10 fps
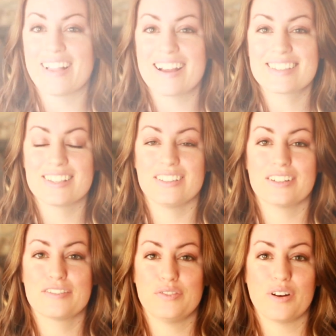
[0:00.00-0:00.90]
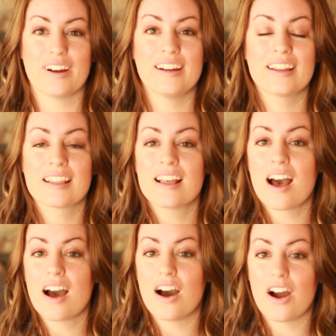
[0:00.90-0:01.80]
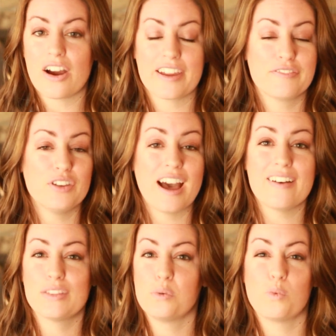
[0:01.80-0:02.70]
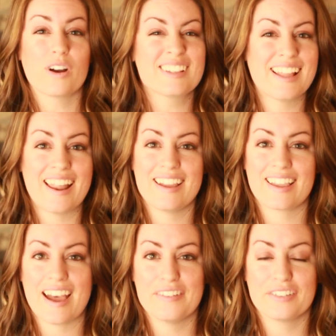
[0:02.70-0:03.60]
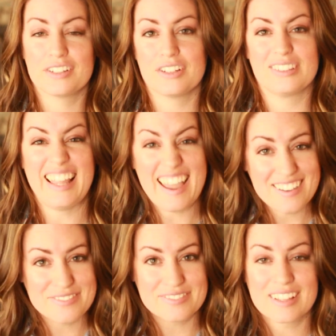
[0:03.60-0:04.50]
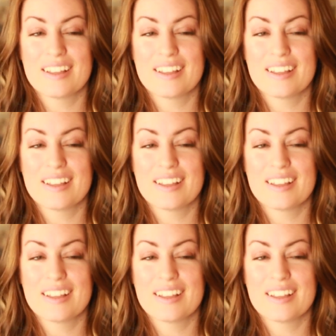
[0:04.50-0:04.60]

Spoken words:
flags to look for are if you have the worst headache ever in your life,